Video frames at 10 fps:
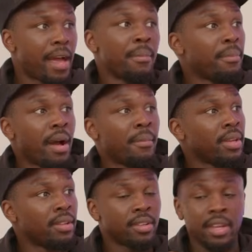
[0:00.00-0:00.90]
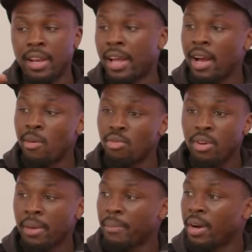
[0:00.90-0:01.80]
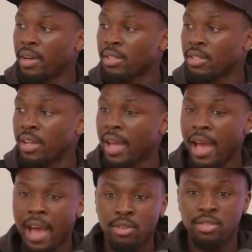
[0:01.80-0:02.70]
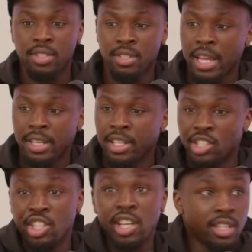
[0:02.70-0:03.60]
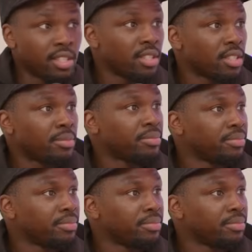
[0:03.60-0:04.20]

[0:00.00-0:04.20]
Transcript: I'm walking past houses and there's chickens